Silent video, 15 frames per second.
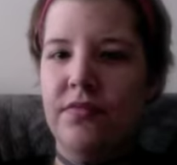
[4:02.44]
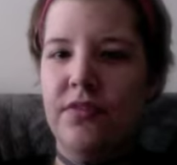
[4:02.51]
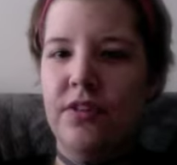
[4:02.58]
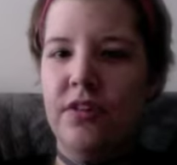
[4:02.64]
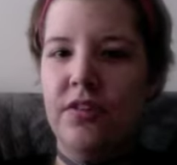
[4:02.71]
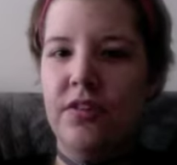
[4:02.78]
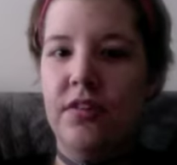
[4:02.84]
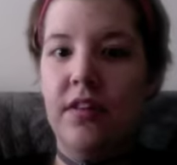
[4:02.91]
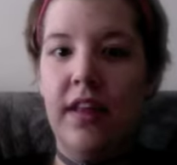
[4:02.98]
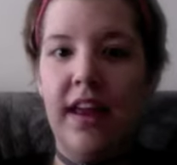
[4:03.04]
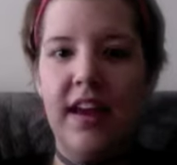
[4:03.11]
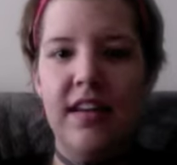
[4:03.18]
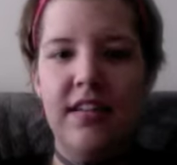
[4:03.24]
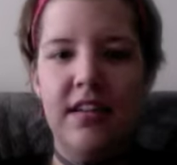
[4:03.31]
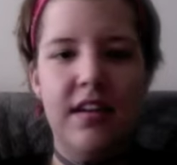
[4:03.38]
just
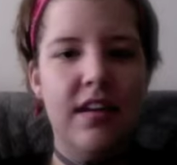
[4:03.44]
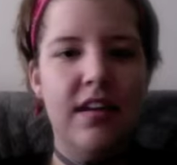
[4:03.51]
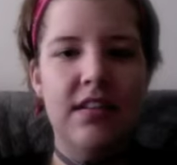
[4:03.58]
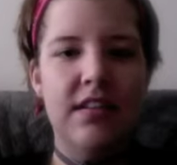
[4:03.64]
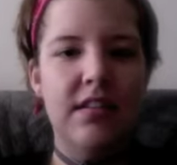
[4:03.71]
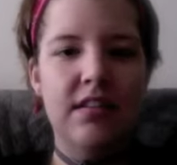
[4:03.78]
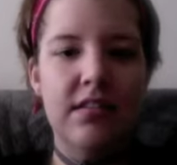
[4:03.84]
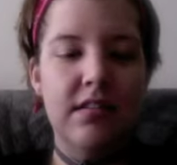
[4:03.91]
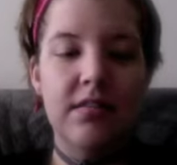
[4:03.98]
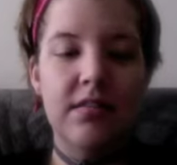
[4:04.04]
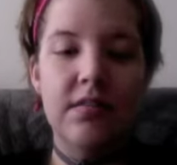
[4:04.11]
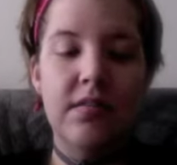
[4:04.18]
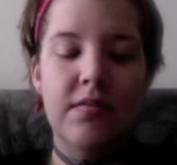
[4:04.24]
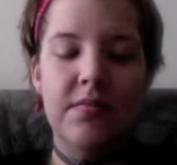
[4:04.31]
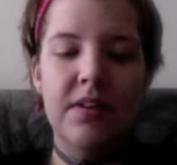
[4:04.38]
lazy,
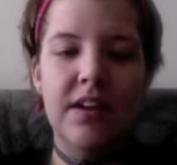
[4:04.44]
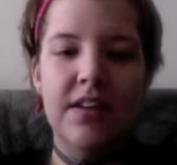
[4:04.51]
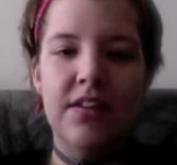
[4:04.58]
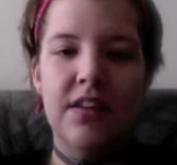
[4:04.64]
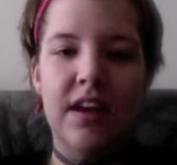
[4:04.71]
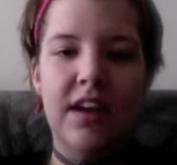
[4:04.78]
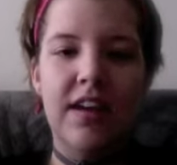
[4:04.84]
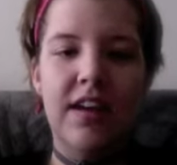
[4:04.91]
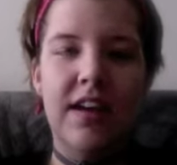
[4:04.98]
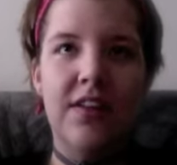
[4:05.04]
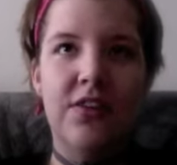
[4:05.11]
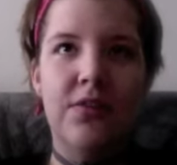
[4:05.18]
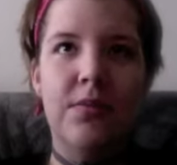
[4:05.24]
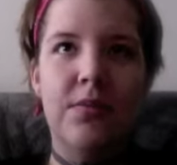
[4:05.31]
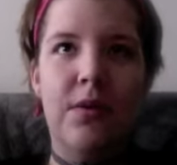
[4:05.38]
but it's like
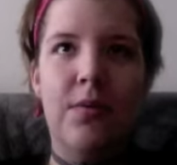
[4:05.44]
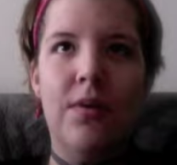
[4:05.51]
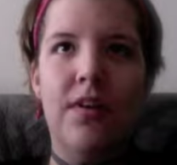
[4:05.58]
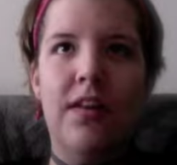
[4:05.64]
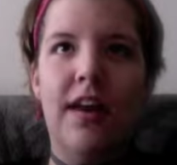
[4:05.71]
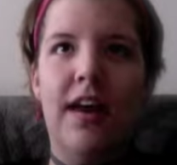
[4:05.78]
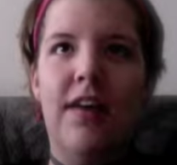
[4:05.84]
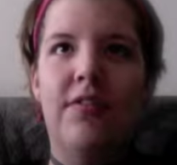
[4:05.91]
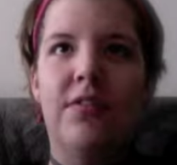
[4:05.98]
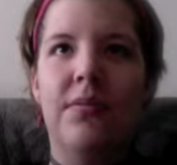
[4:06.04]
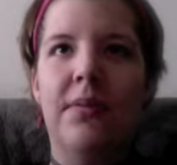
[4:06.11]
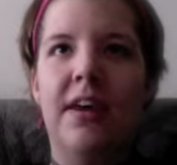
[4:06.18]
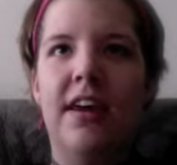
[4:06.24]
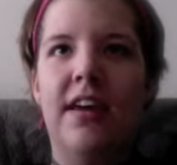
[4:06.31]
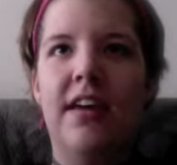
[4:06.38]
against my will I have to
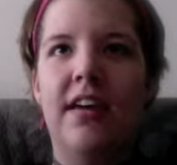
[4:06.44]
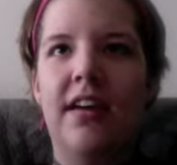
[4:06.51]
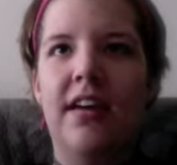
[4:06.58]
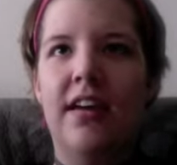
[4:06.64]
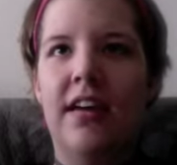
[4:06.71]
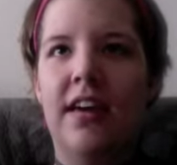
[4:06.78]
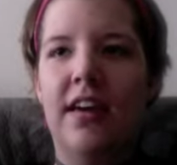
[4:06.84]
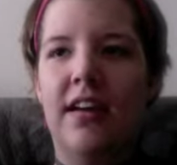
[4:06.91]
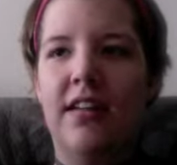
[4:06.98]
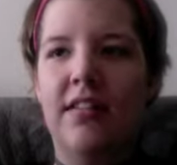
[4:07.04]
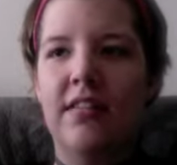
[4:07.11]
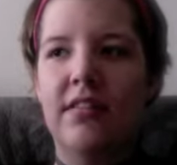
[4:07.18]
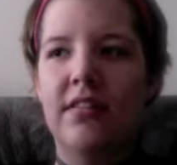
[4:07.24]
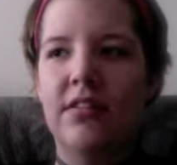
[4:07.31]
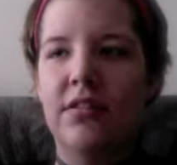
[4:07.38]
be. I can't
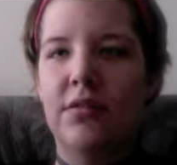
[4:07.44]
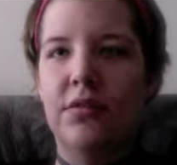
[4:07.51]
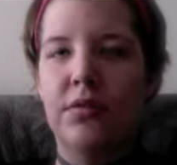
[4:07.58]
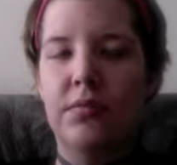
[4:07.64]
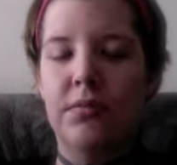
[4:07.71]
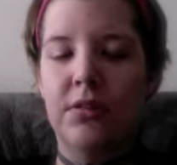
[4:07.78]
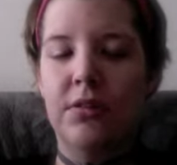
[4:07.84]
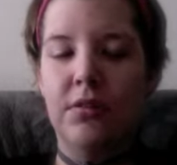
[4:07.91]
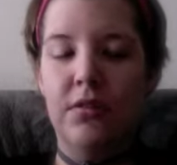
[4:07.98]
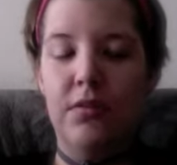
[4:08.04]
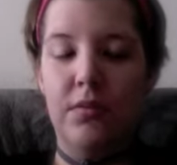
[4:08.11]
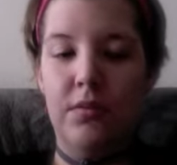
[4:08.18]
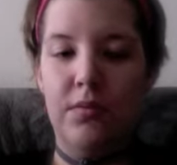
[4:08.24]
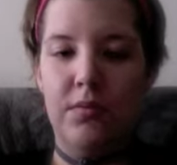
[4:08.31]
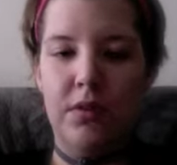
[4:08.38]
do Zumba
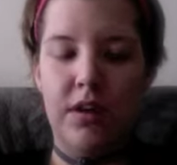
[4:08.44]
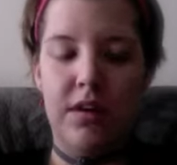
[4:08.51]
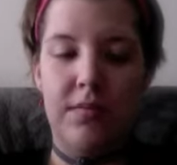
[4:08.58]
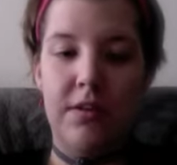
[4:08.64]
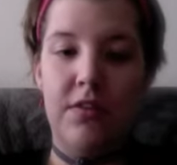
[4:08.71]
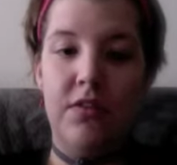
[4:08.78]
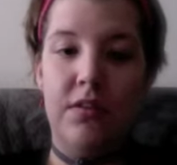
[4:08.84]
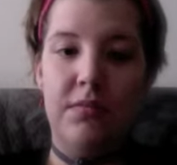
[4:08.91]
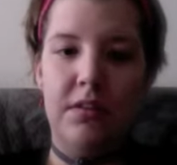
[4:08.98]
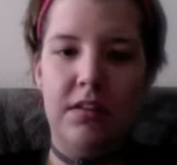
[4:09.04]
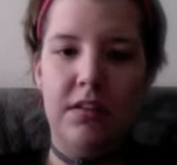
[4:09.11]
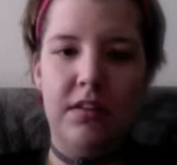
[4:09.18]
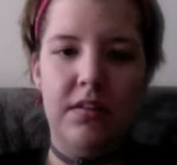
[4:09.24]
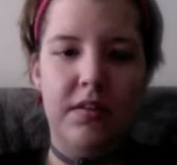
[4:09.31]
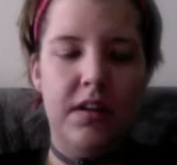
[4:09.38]
or walk on my treadmill
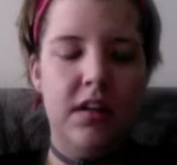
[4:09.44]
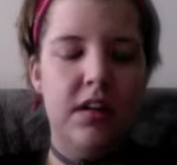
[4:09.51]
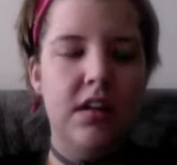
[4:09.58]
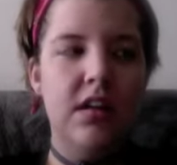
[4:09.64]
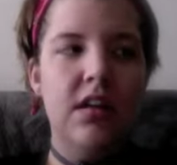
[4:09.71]
even.